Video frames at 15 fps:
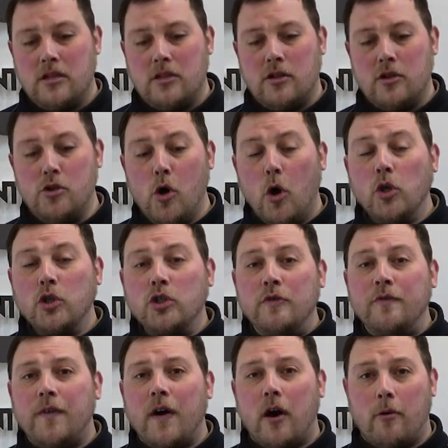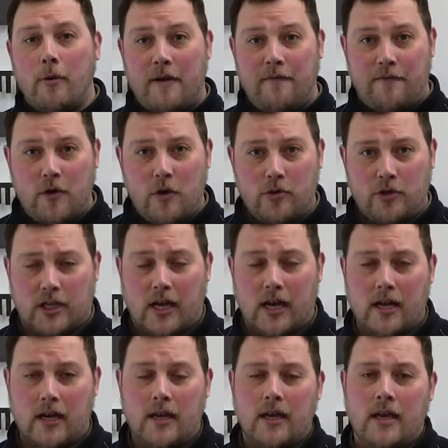the not too far away
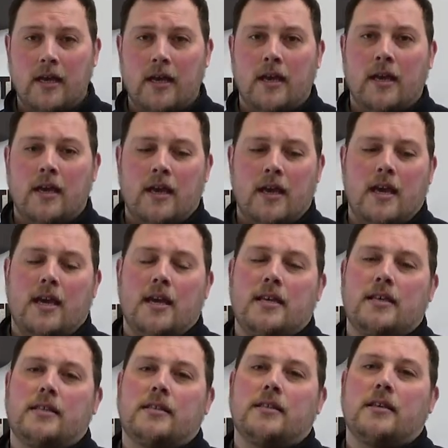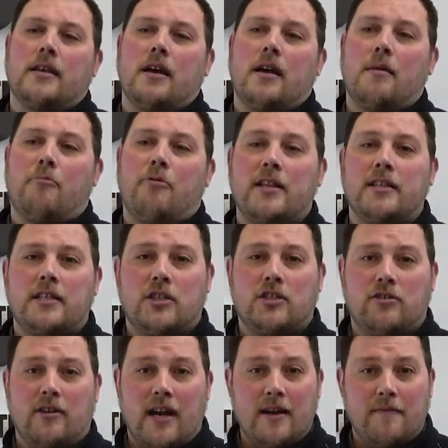future is an apprentice
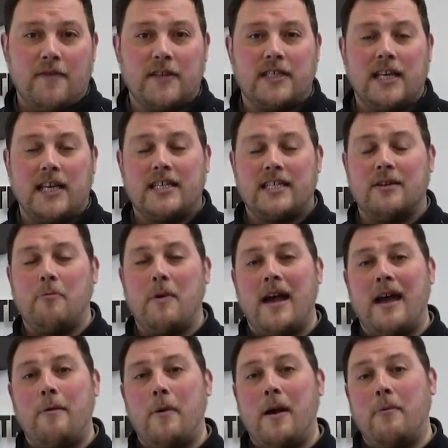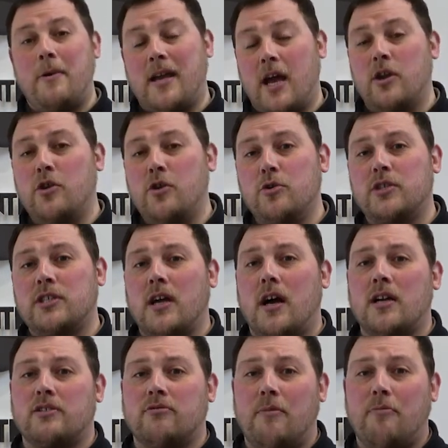training facility where we get a new
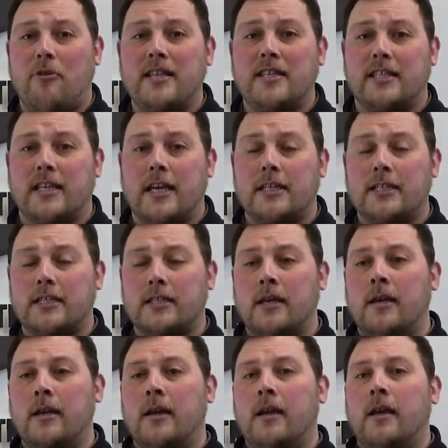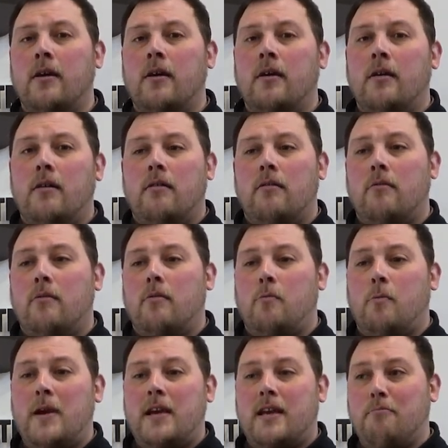starter apprentice,
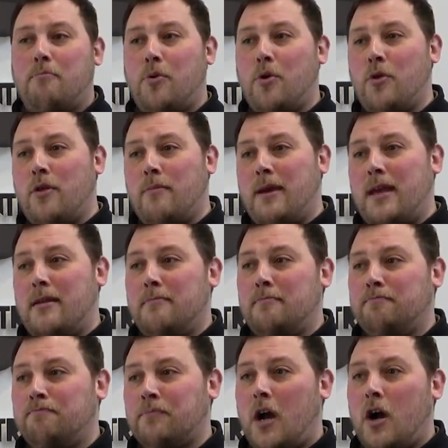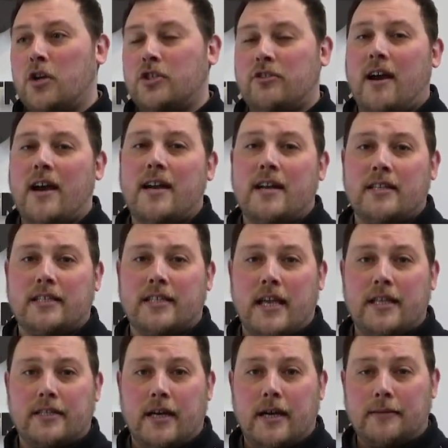we can put them in our training
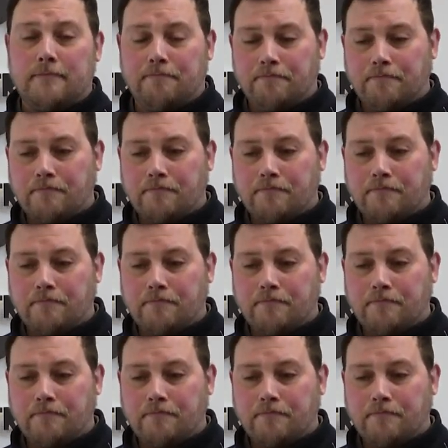centre